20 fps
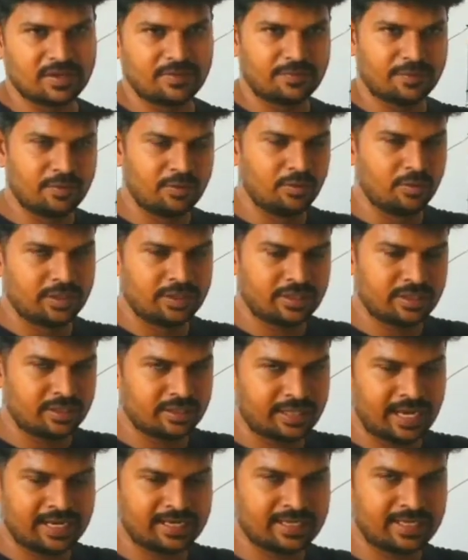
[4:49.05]
If you do
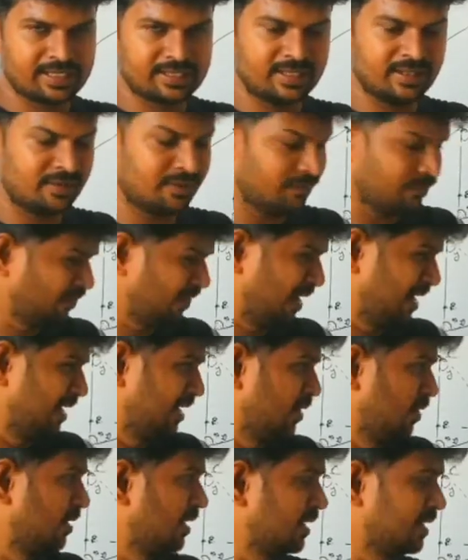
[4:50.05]
it calculation,
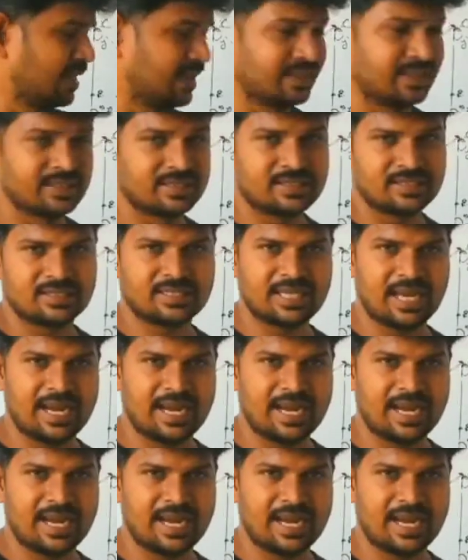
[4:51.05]
finally you will get like this,